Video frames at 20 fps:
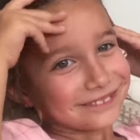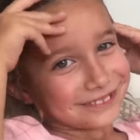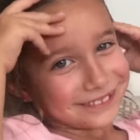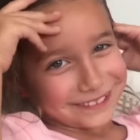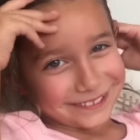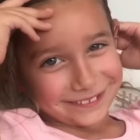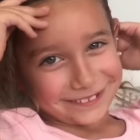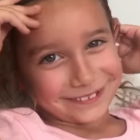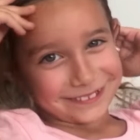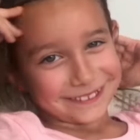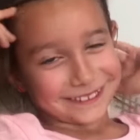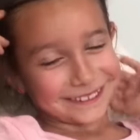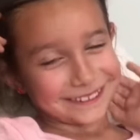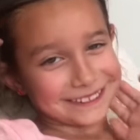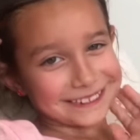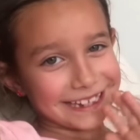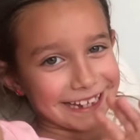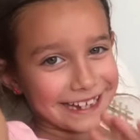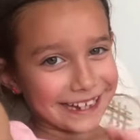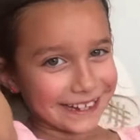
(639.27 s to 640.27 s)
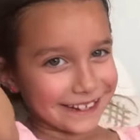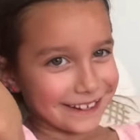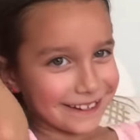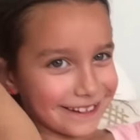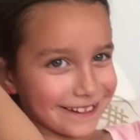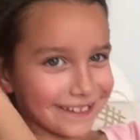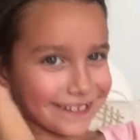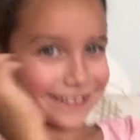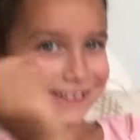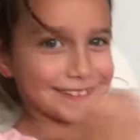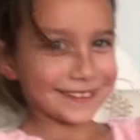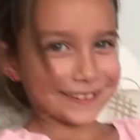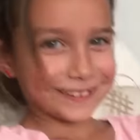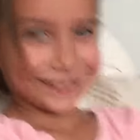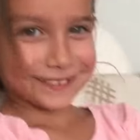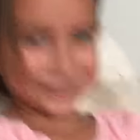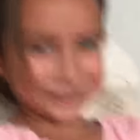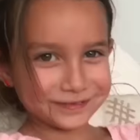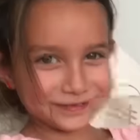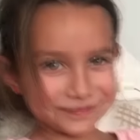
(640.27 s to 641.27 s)
Really, really sad.
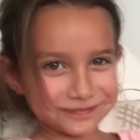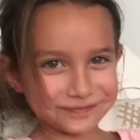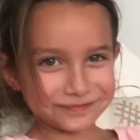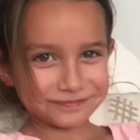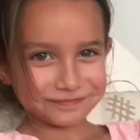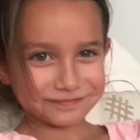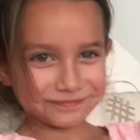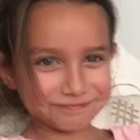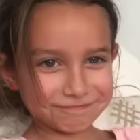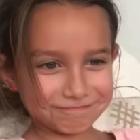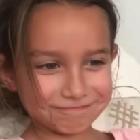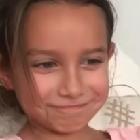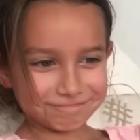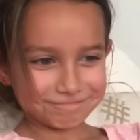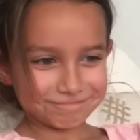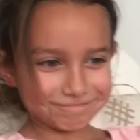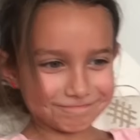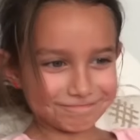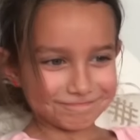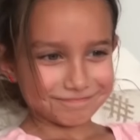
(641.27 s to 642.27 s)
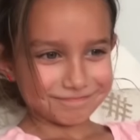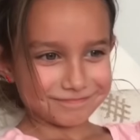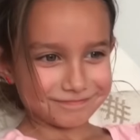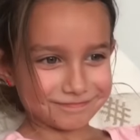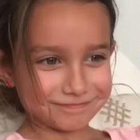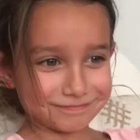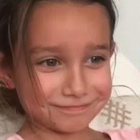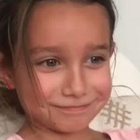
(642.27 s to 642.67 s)
And what about Garma?